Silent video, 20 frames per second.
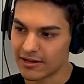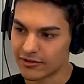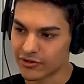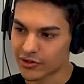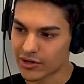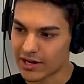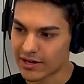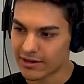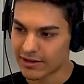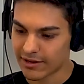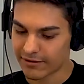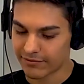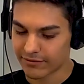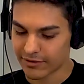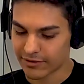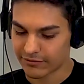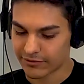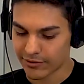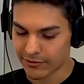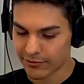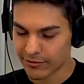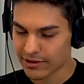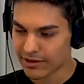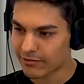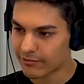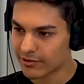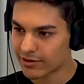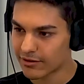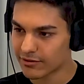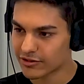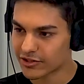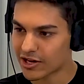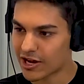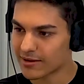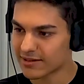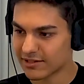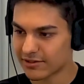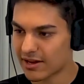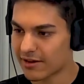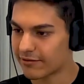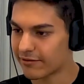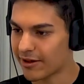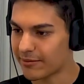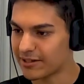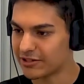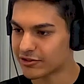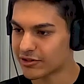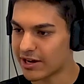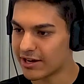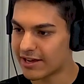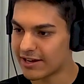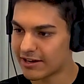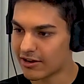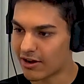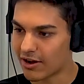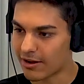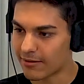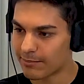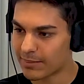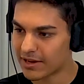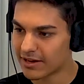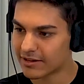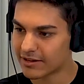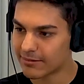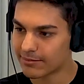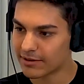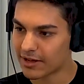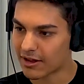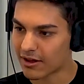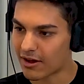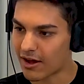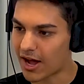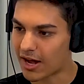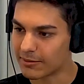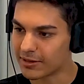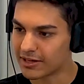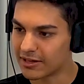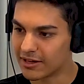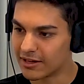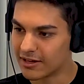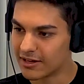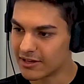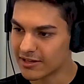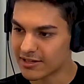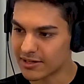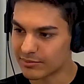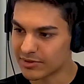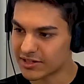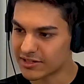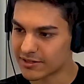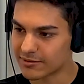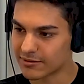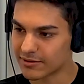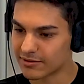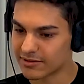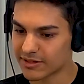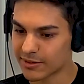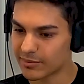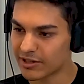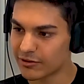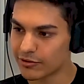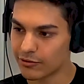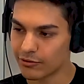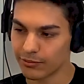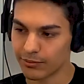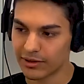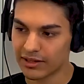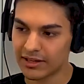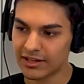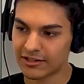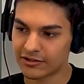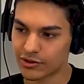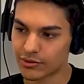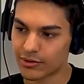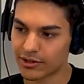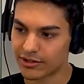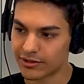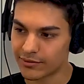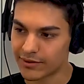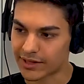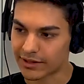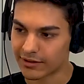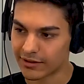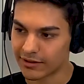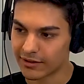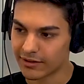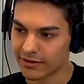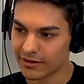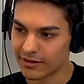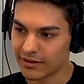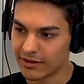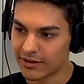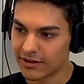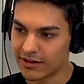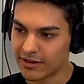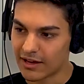Try if, if you're working one of those jobs and you have family, try getting a, picking up like a hobby, something something you really enjoy doing. Yeah.